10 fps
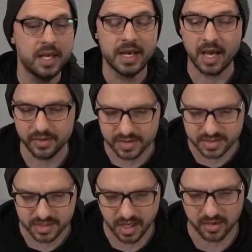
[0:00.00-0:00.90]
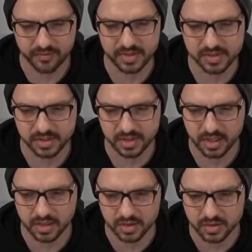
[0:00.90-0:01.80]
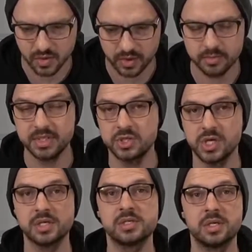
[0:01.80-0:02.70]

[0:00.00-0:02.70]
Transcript: Now, this obviously is going to be just